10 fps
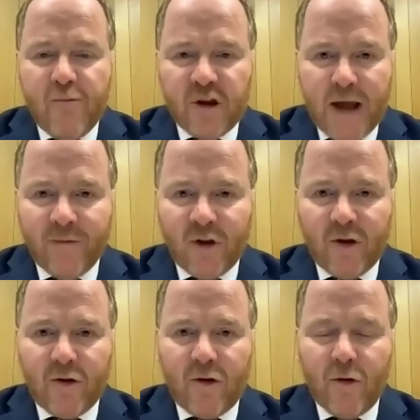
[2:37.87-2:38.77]

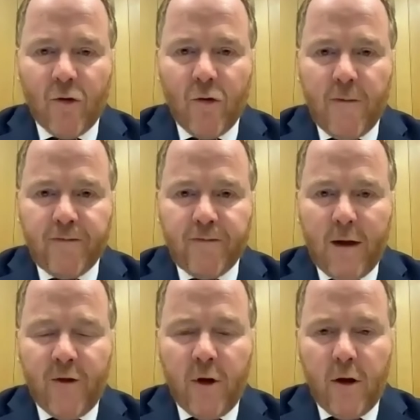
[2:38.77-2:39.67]
presents to
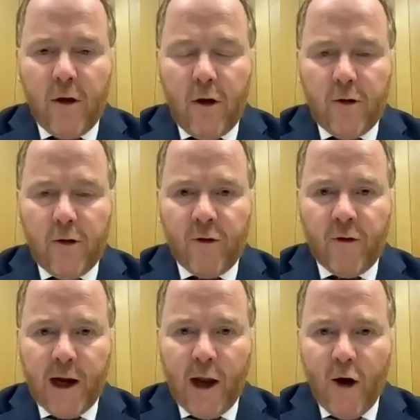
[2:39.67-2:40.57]

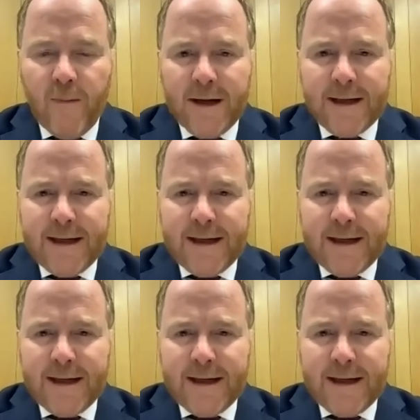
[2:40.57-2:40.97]
the globe.